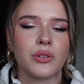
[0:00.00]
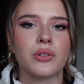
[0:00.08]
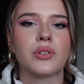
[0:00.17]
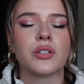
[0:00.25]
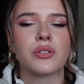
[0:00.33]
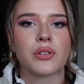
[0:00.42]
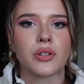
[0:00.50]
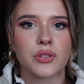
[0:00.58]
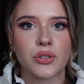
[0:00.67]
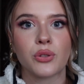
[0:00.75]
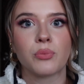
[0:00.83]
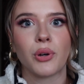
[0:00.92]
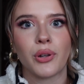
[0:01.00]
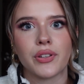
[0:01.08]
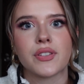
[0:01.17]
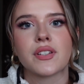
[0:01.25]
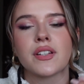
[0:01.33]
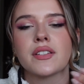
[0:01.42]
do you need to consume all
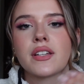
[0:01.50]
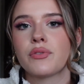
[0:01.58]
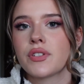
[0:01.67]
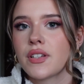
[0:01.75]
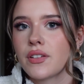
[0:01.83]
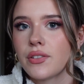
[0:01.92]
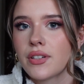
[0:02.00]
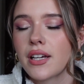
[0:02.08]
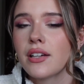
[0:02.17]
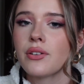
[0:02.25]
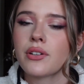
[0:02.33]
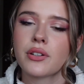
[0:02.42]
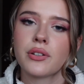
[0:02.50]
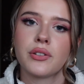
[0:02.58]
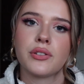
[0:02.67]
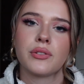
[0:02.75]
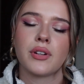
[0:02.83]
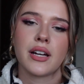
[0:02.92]
these things every single day, or
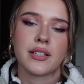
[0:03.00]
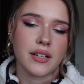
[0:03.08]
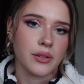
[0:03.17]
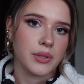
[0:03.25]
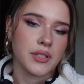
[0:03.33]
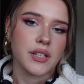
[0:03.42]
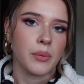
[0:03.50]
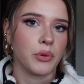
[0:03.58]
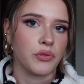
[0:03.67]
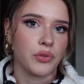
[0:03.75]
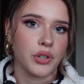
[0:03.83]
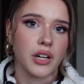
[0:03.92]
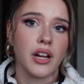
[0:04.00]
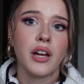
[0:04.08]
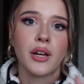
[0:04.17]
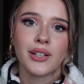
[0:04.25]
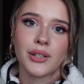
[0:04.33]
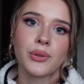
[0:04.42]
could you, as I already said before,
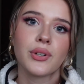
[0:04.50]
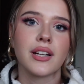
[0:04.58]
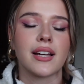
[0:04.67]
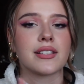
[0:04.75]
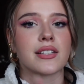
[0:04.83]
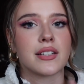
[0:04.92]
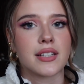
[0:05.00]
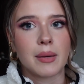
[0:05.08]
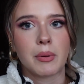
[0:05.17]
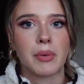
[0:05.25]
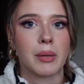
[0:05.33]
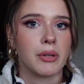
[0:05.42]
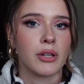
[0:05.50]
utilize that time and maybe